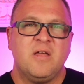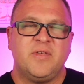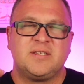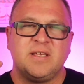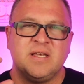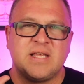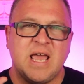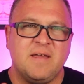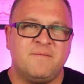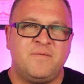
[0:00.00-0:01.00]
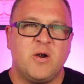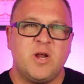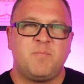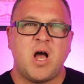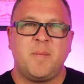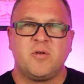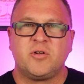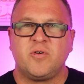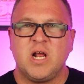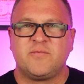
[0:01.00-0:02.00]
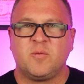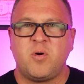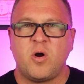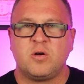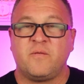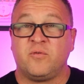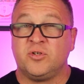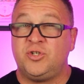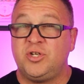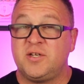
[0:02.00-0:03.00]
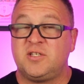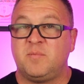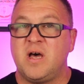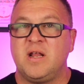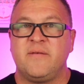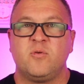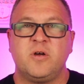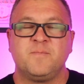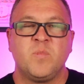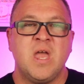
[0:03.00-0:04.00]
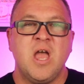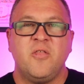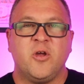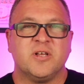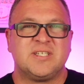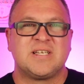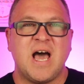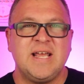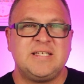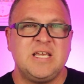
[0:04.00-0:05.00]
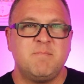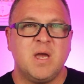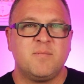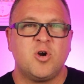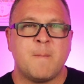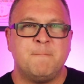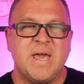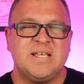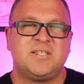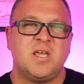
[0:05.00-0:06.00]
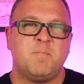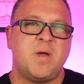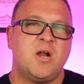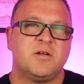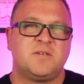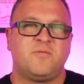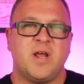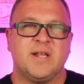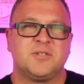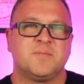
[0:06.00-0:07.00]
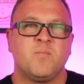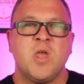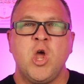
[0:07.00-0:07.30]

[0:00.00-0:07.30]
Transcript: This is a very popular transfer partner for just about everyone. They're a SkyTeam member based in Paris, France.